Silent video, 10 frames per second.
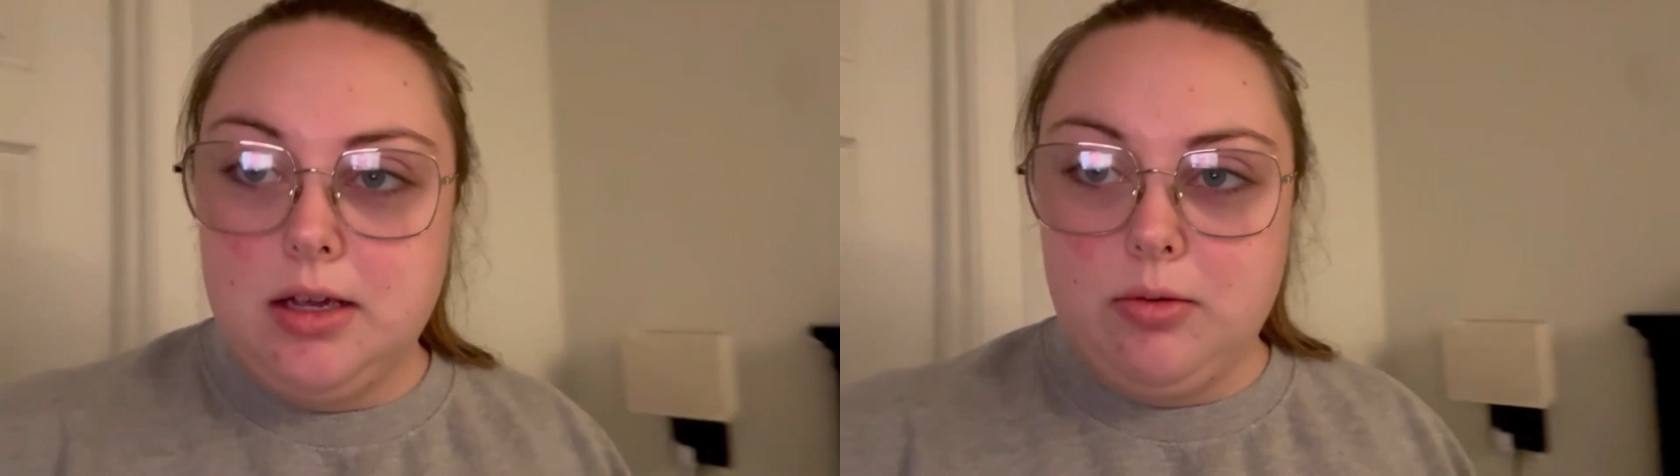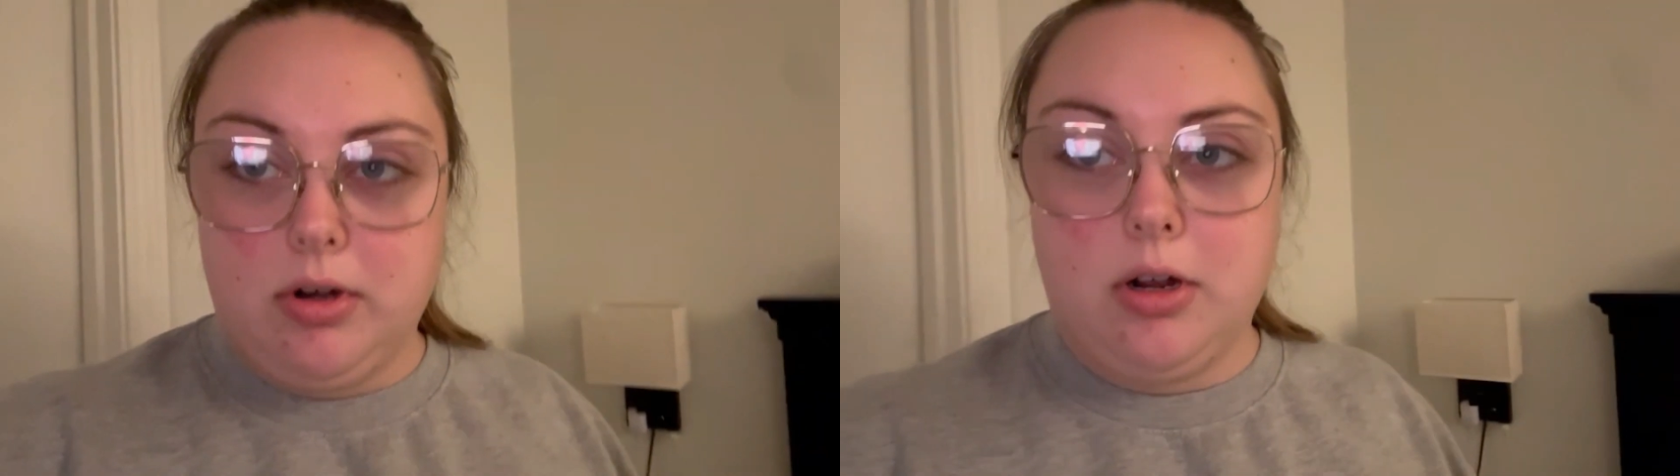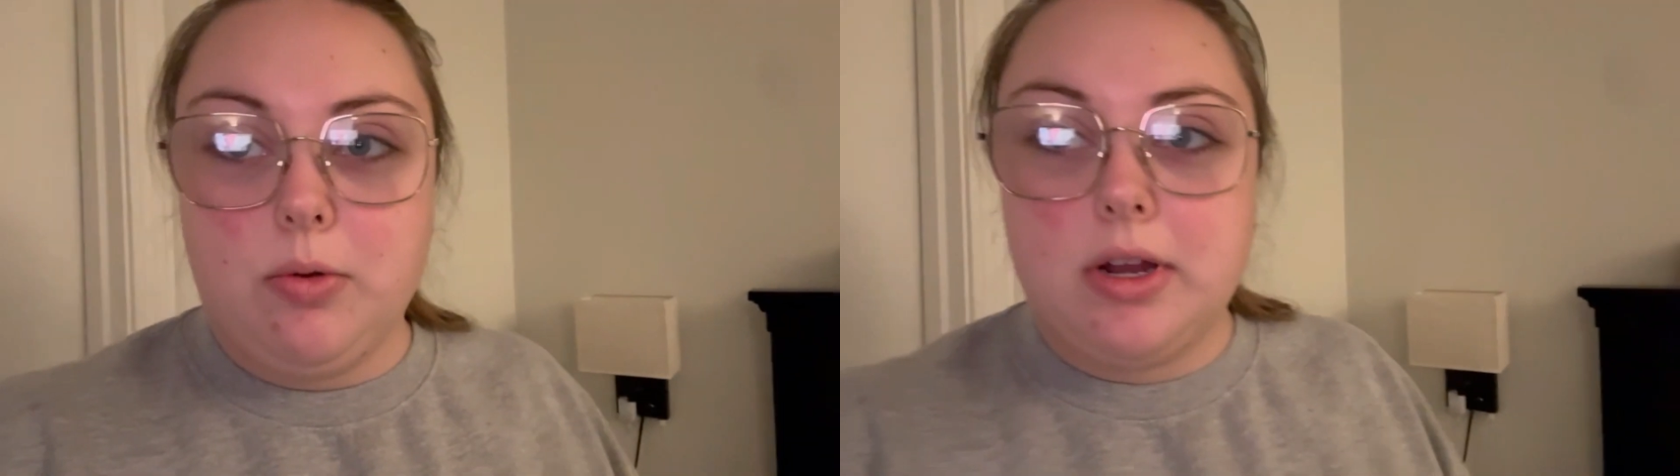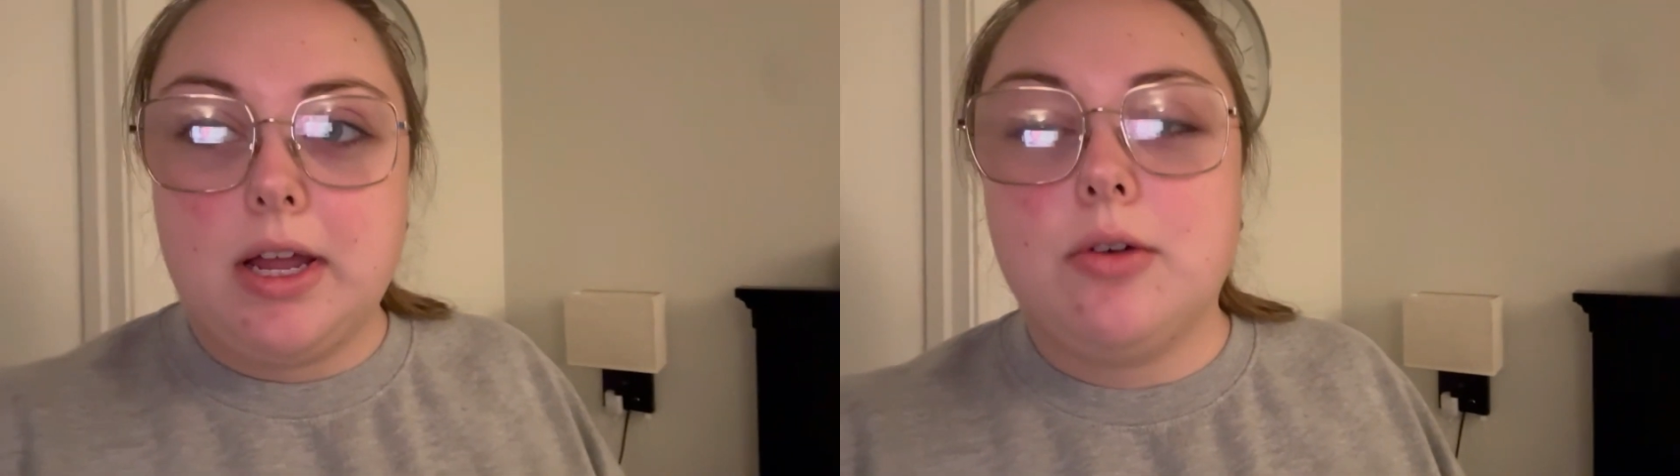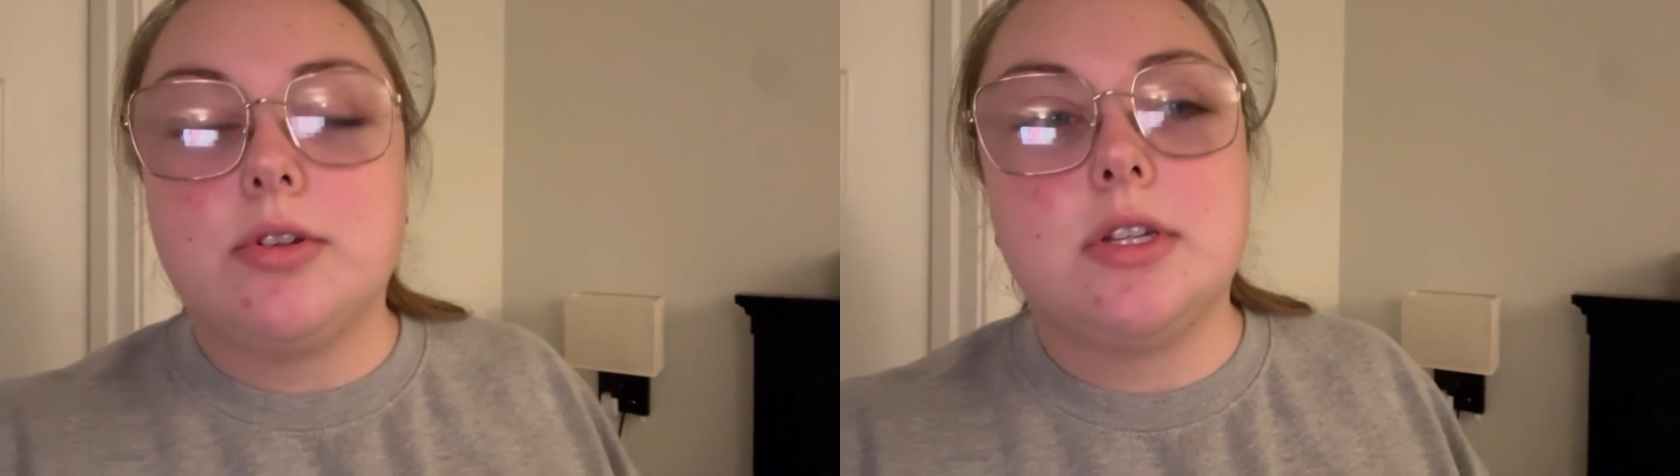We're gonna go work
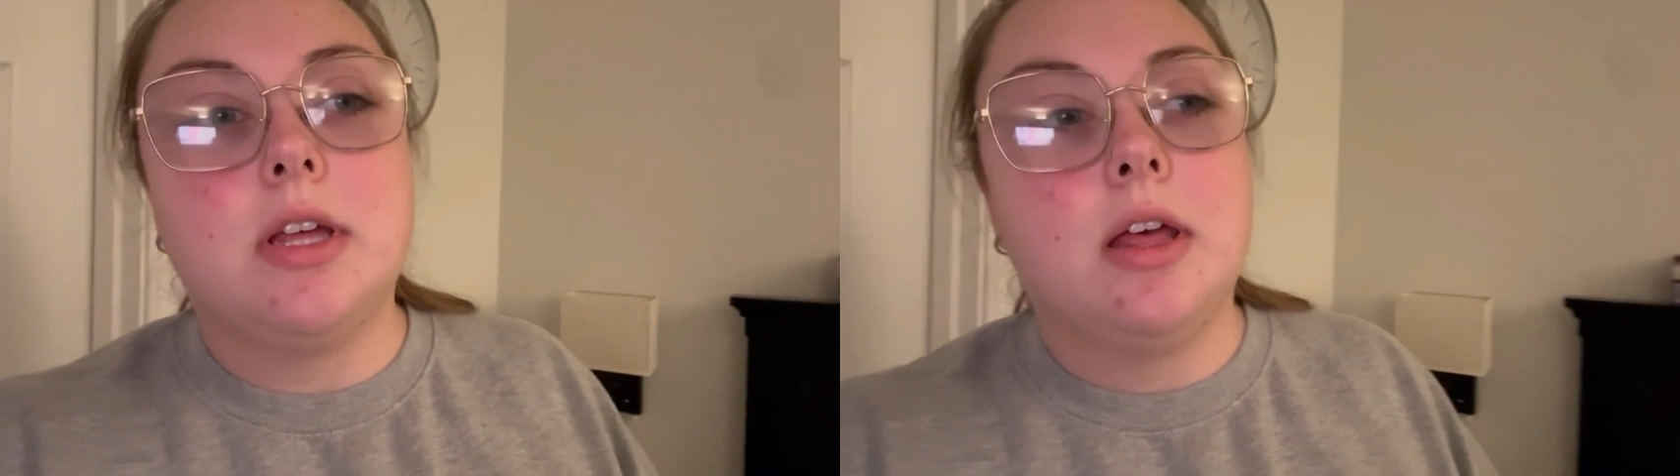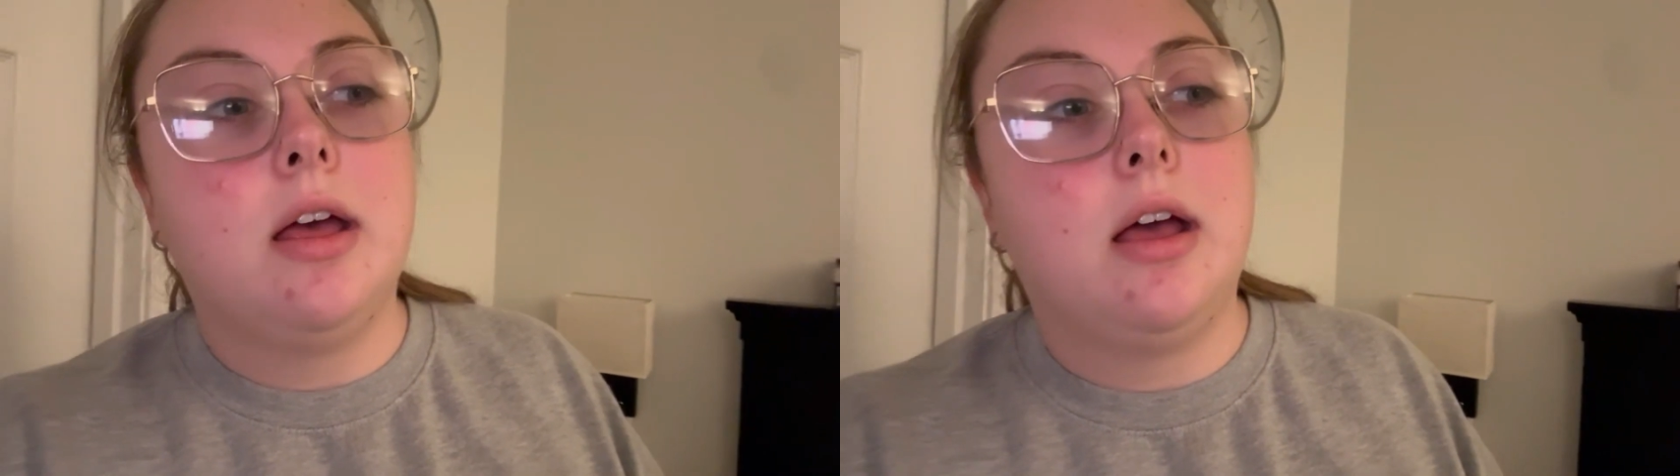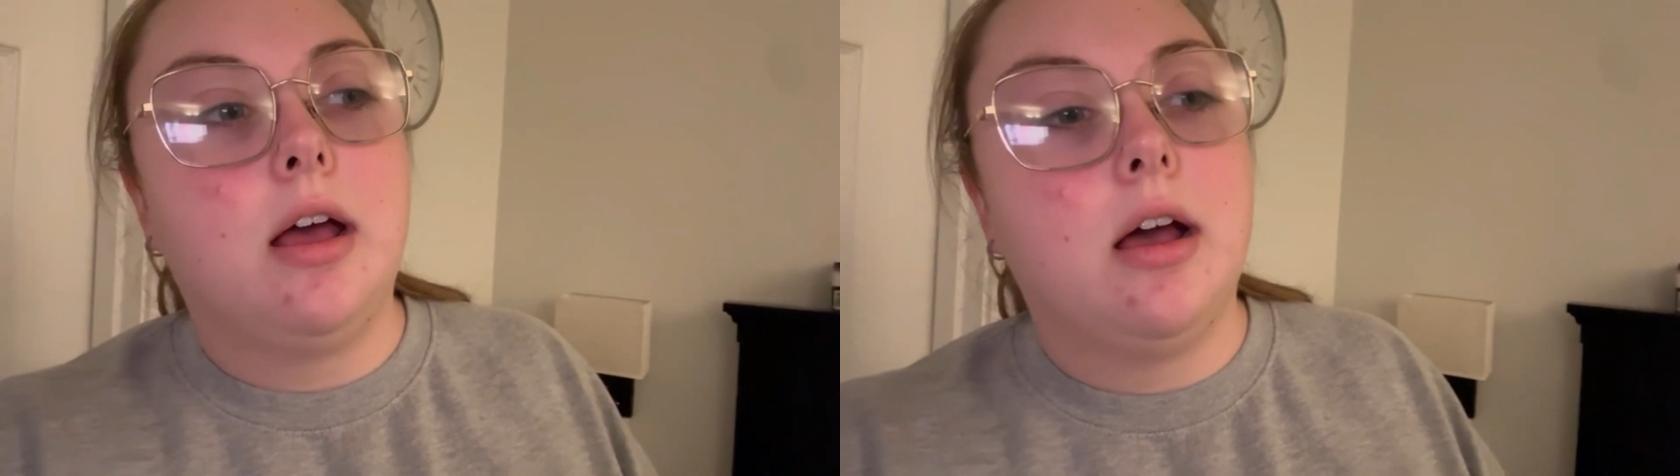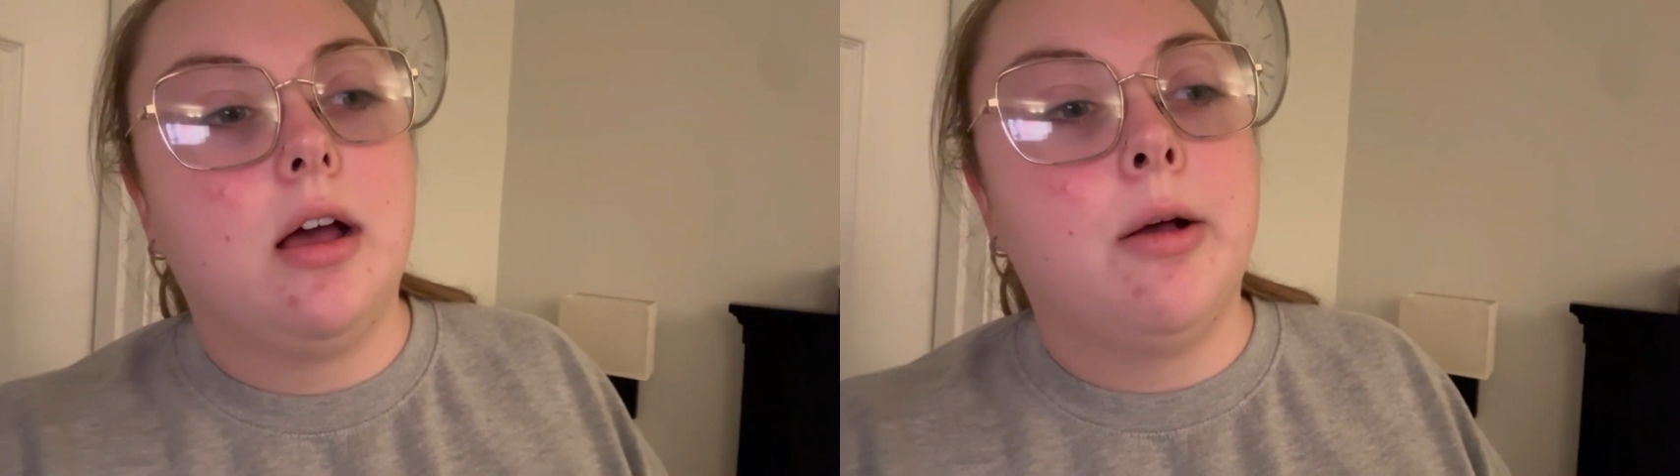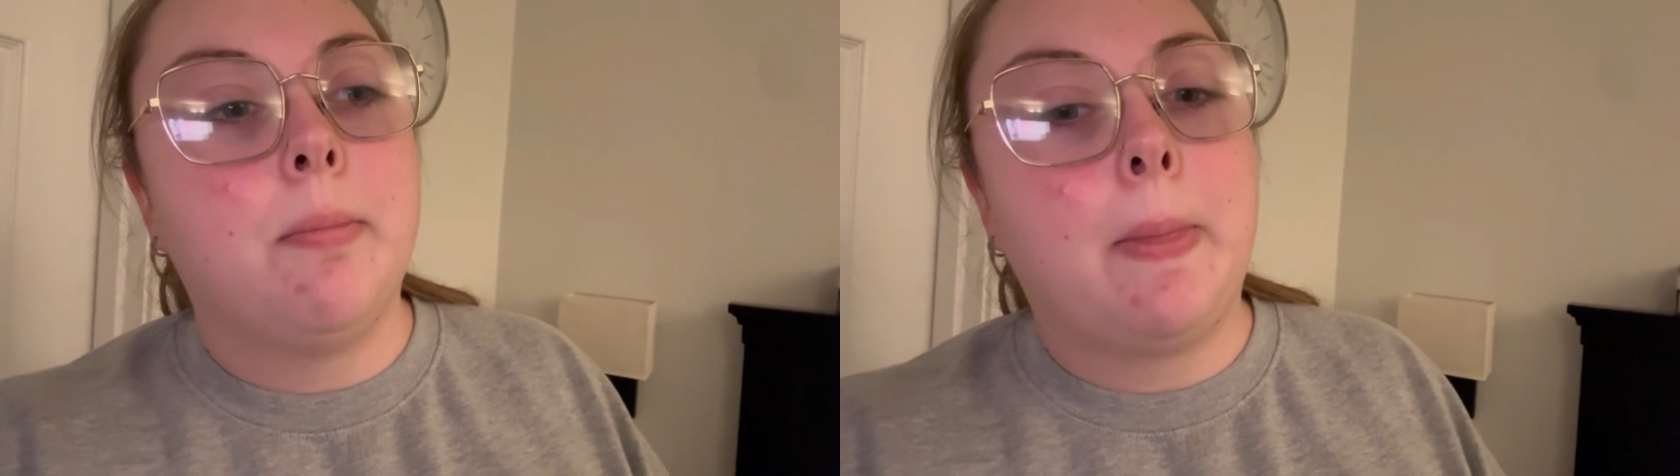out.
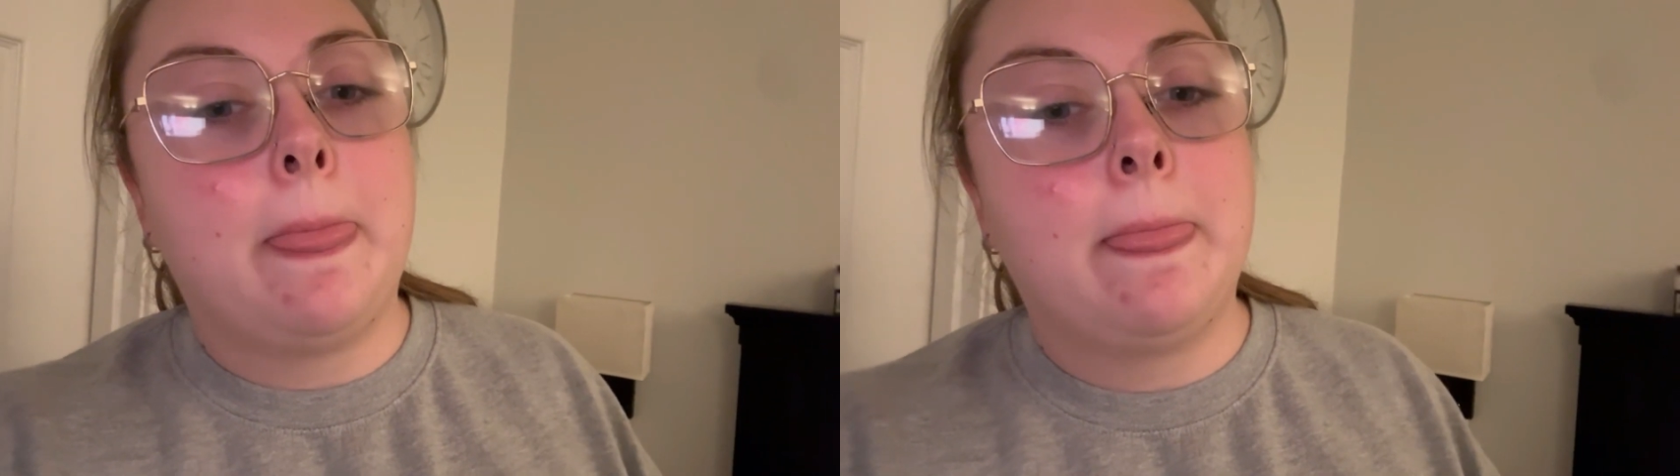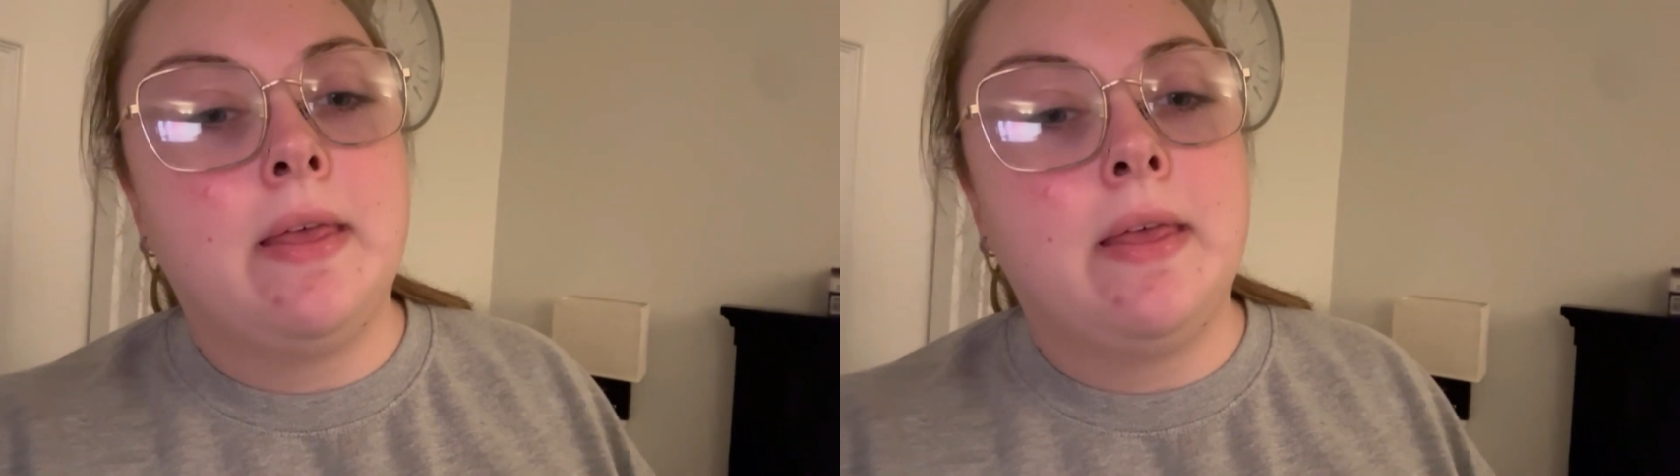And